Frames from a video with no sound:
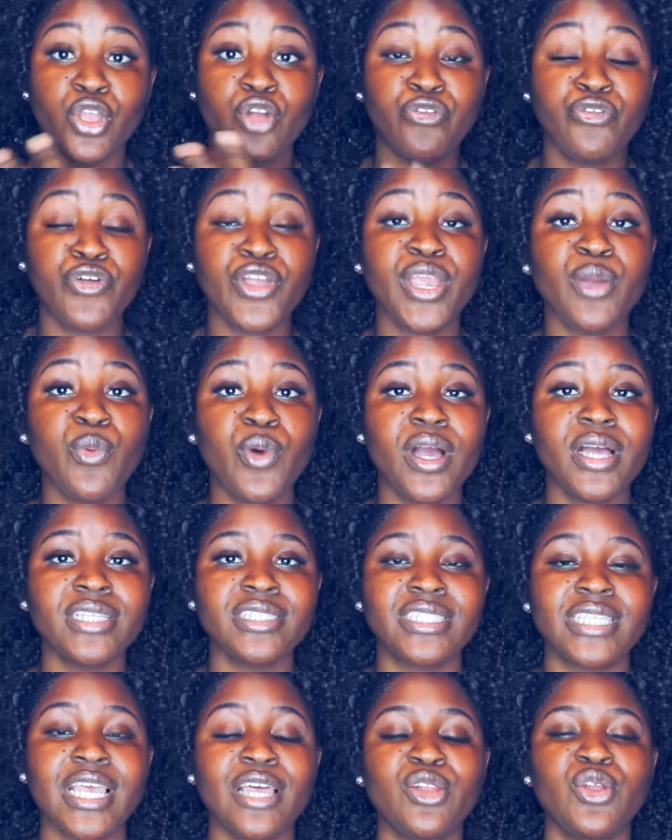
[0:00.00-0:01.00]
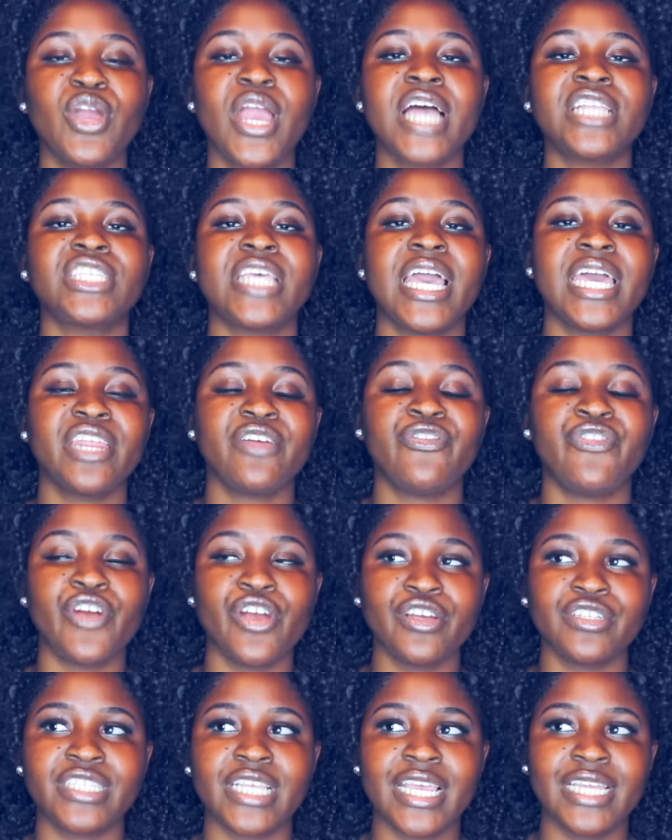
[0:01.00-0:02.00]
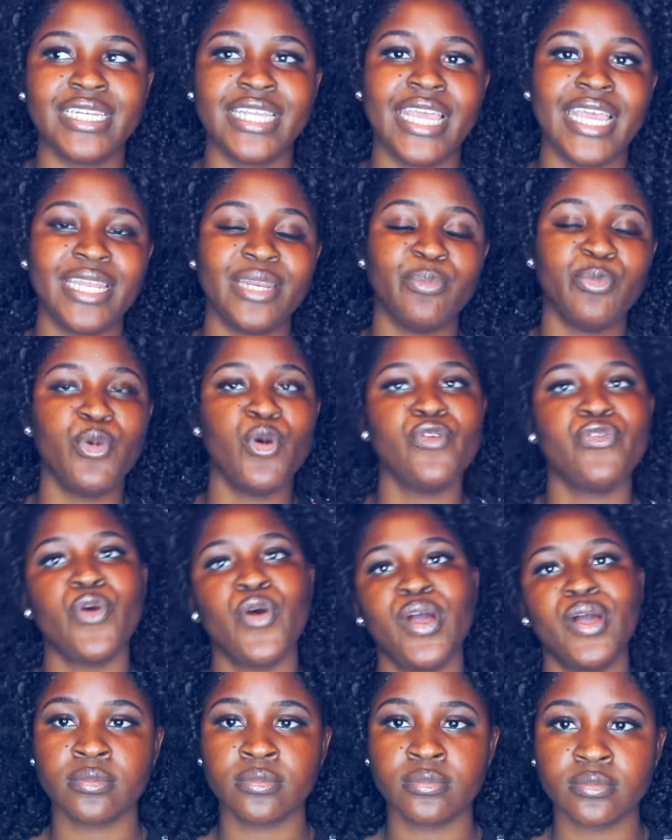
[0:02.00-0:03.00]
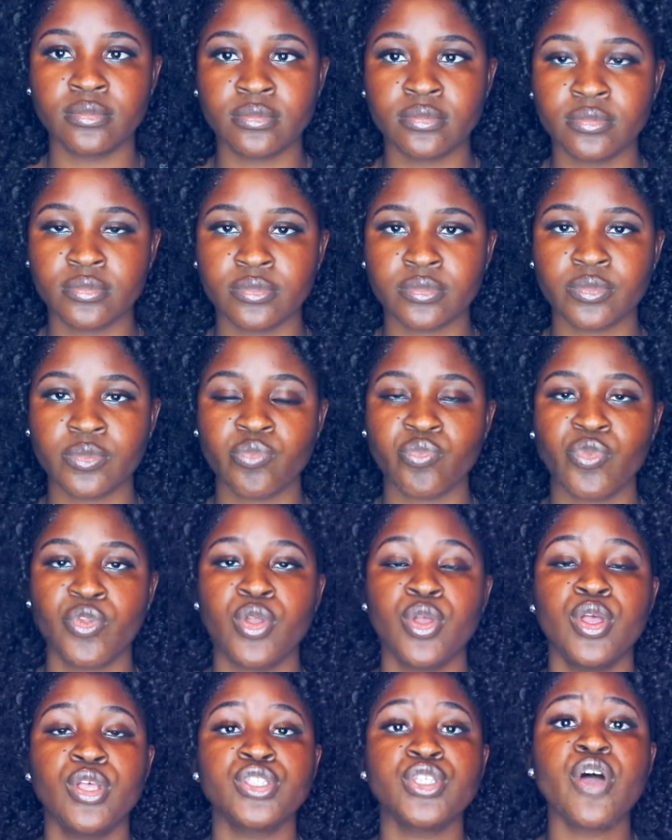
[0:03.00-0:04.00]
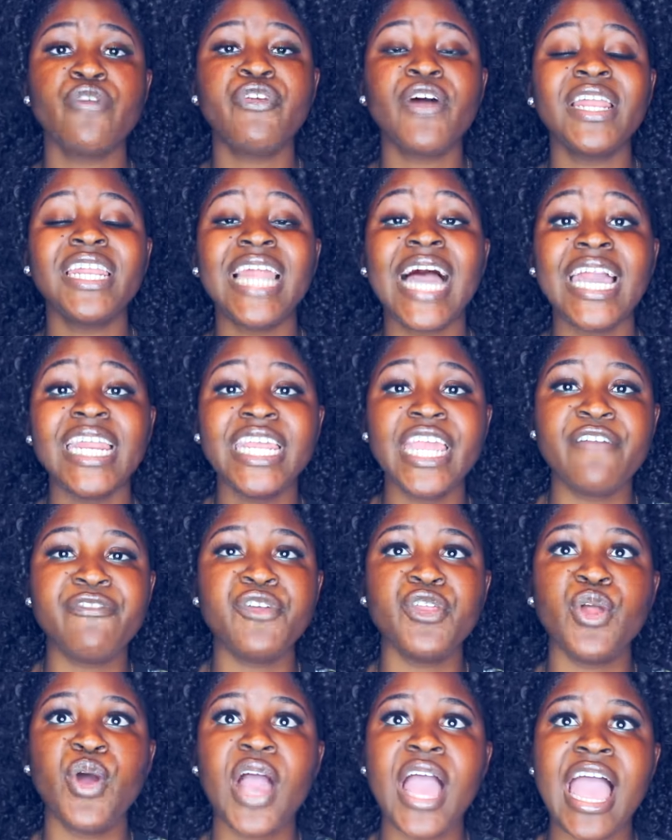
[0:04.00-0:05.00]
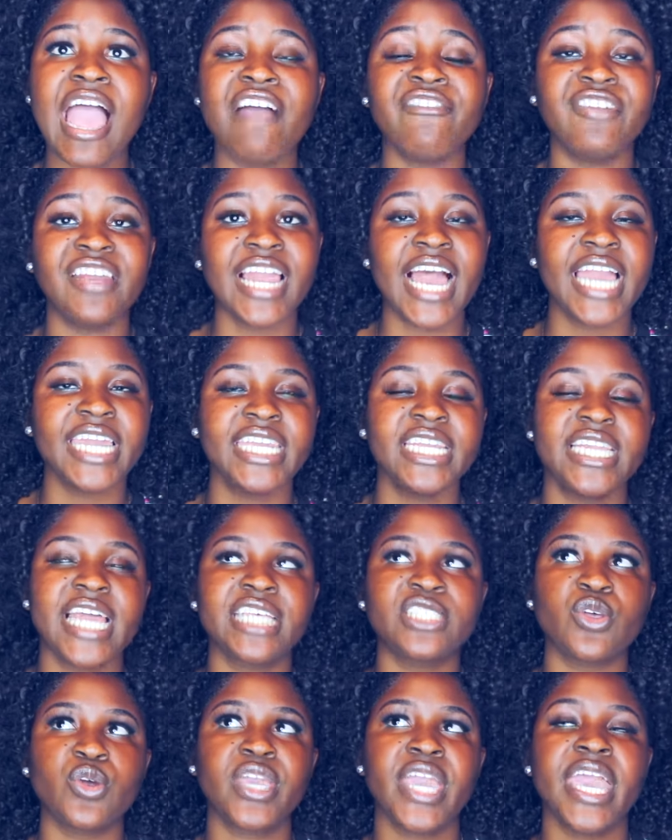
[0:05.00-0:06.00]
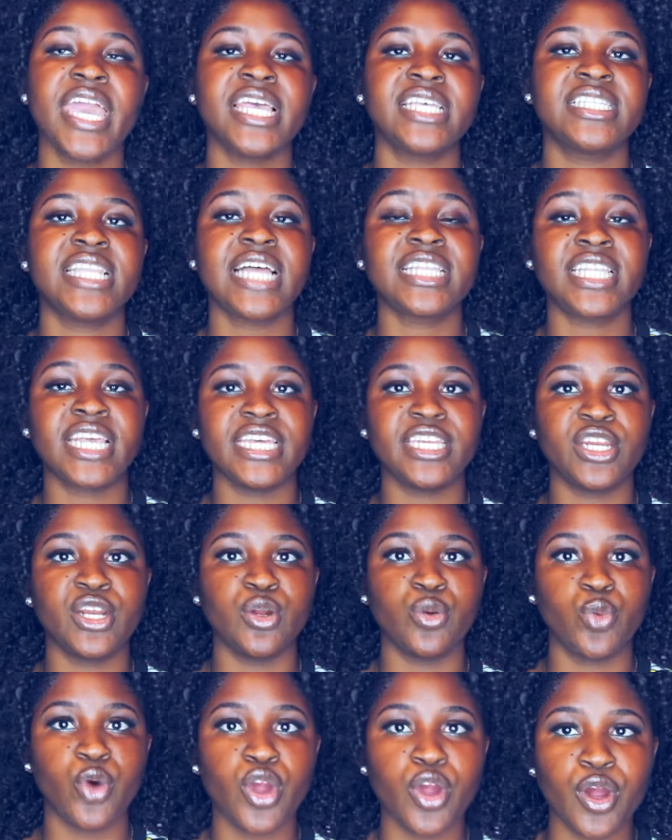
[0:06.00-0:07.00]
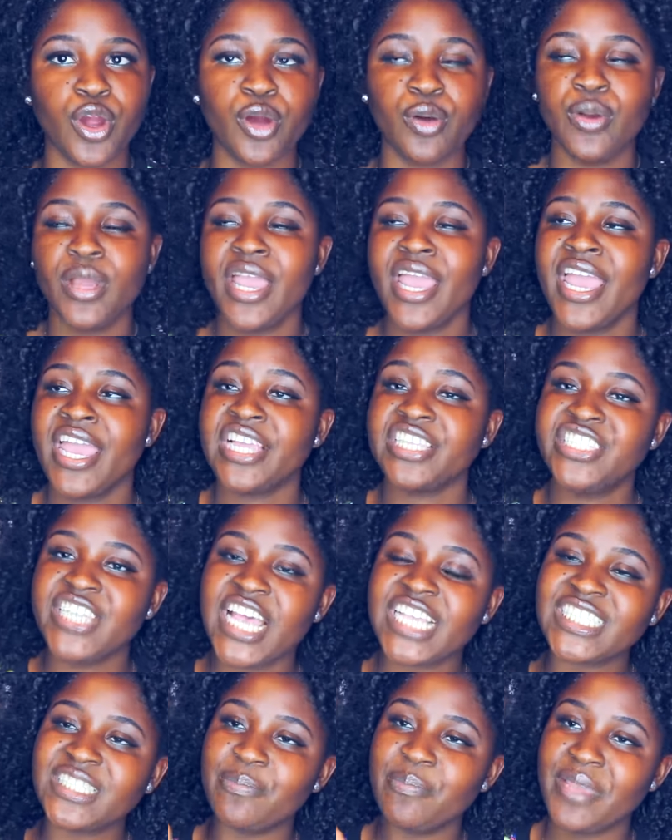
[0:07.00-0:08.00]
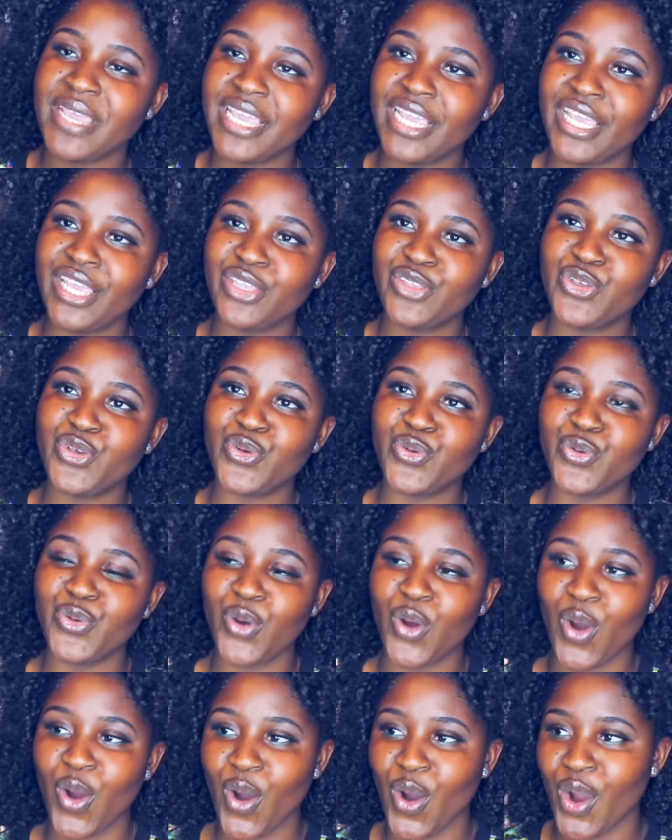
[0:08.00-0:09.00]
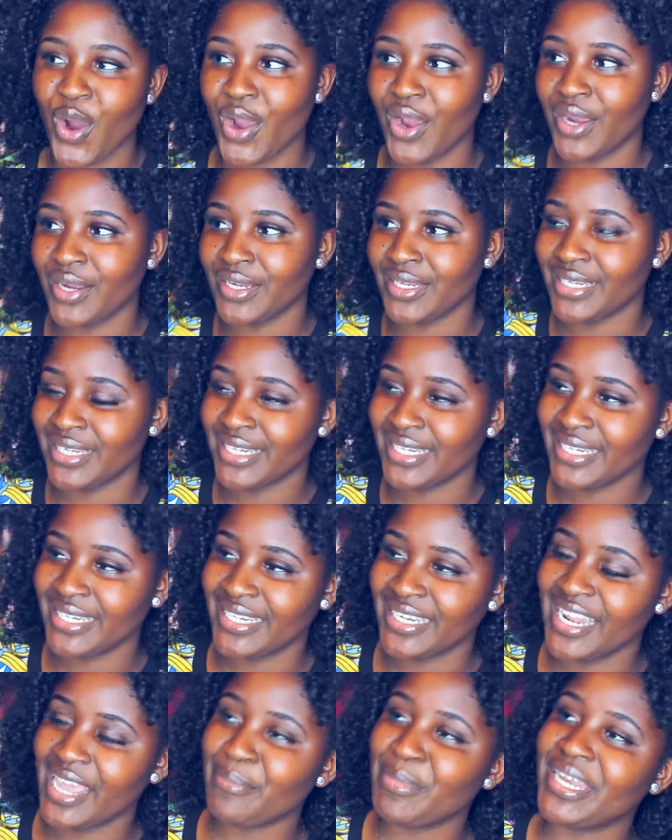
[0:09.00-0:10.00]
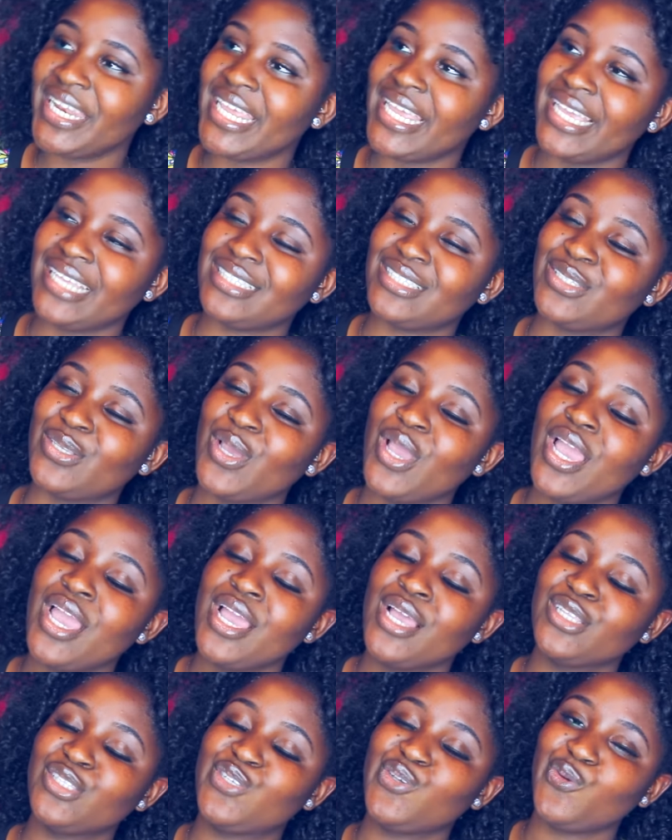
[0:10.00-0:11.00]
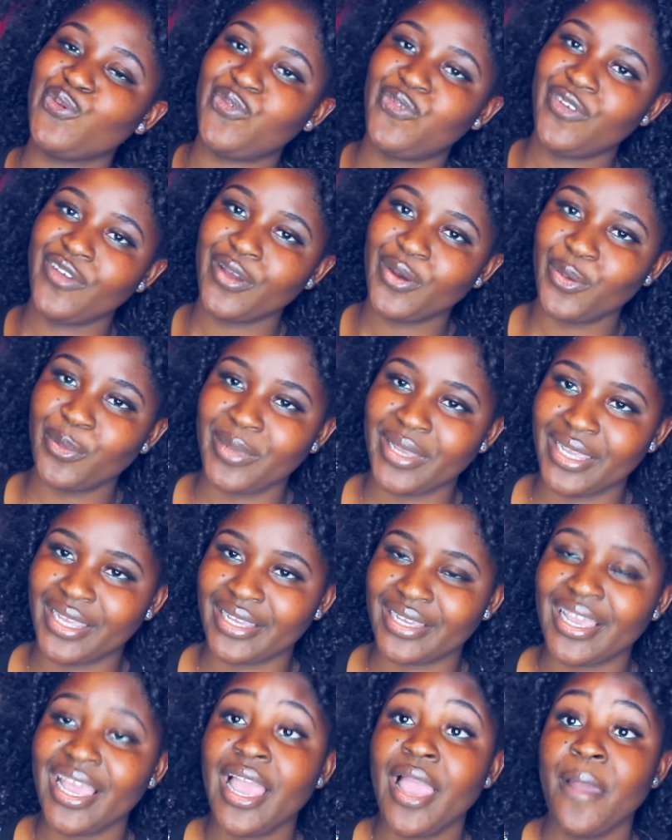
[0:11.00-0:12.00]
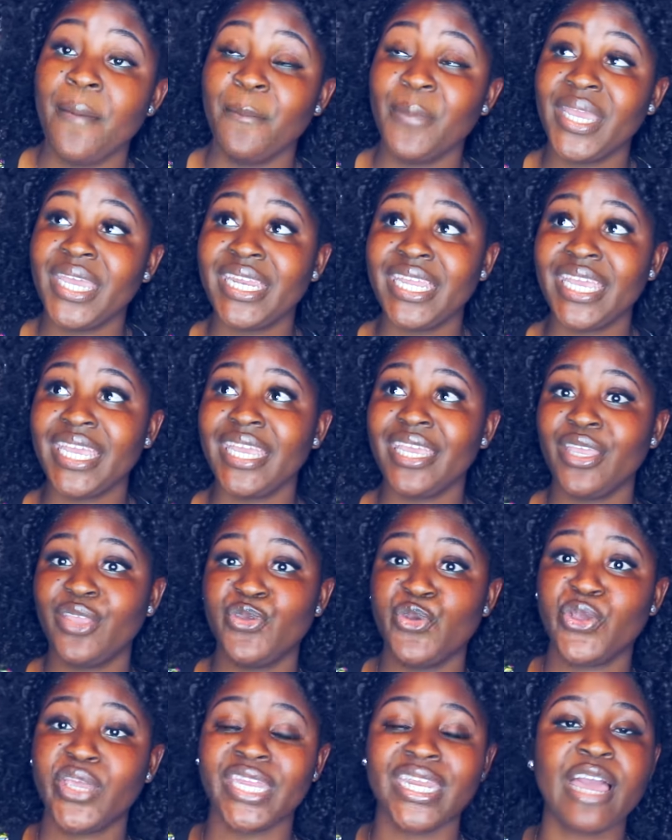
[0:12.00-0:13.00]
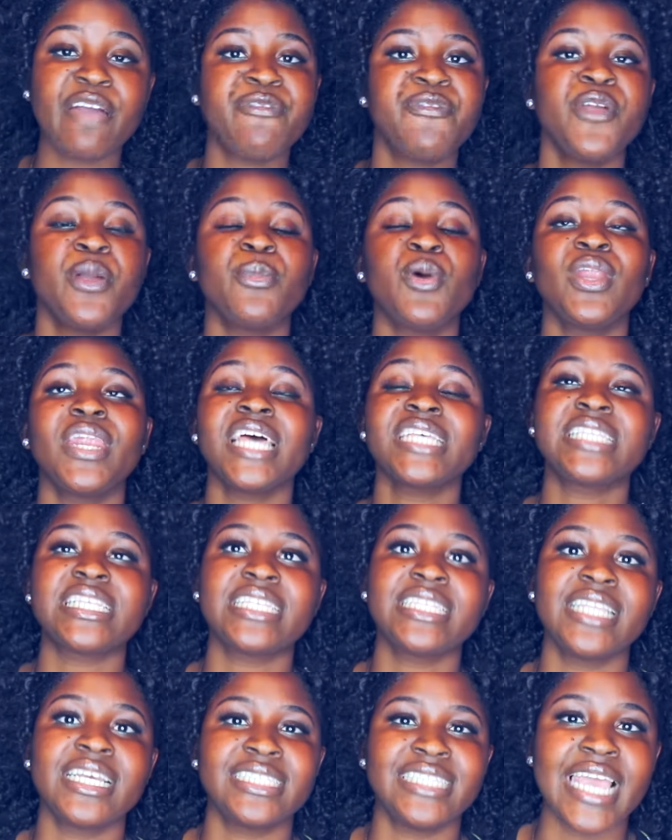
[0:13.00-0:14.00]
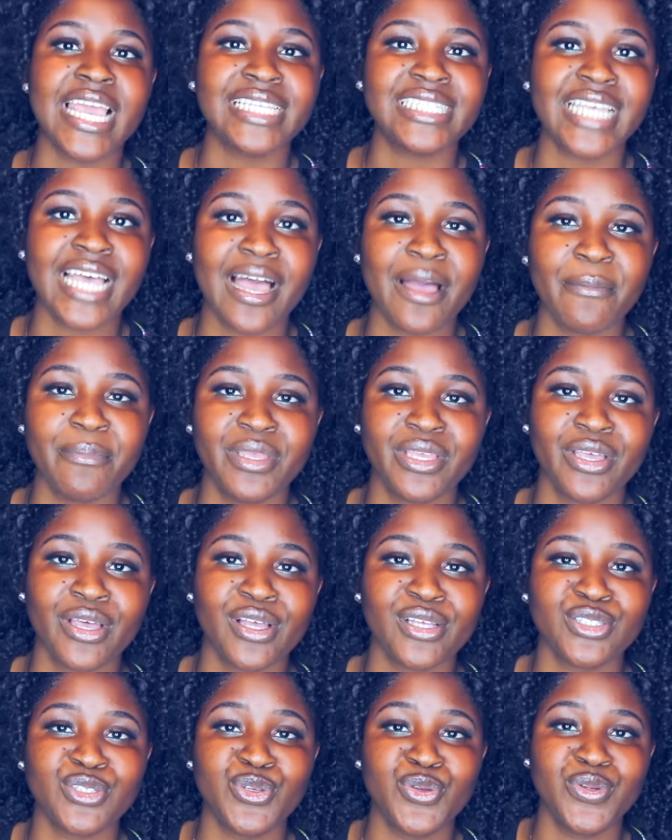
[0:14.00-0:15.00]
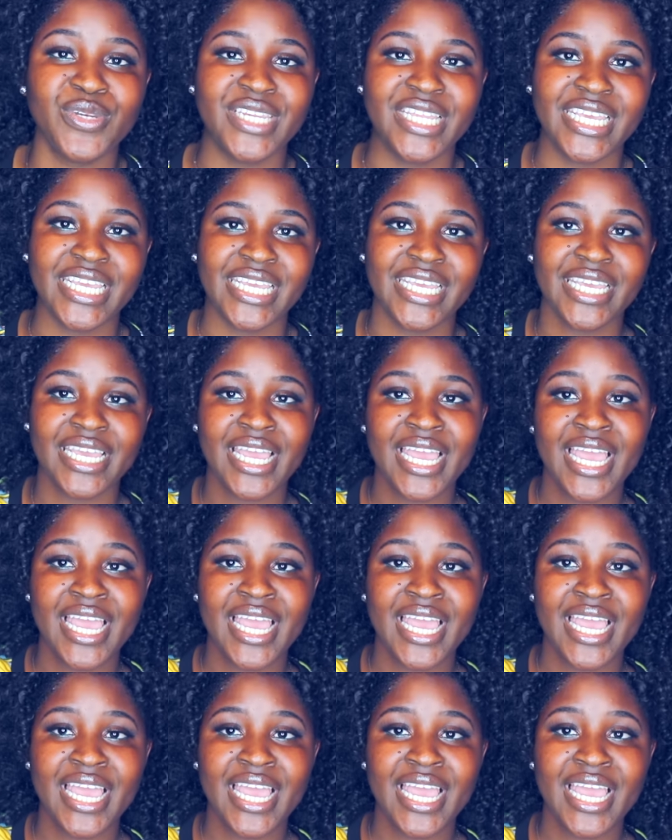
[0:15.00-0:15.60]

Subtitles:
free ones and learn how to edit first and then move on. So for lighting, if you don't have lighting, that's okay. It's not the end of the world. It just means you are limited to filming, meaning you cannot film unless it's in the daytime because you need